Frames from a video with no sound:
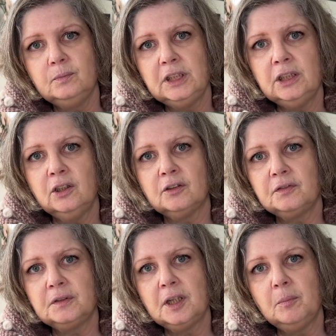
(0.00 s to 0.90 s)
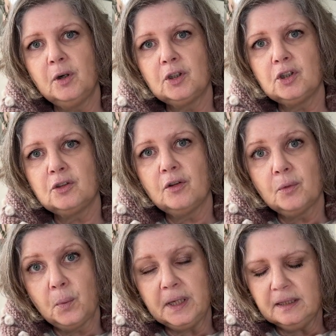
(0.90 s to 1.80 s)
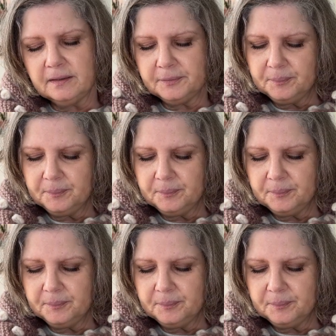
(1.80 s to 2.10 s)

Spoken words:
did not feel much the wind,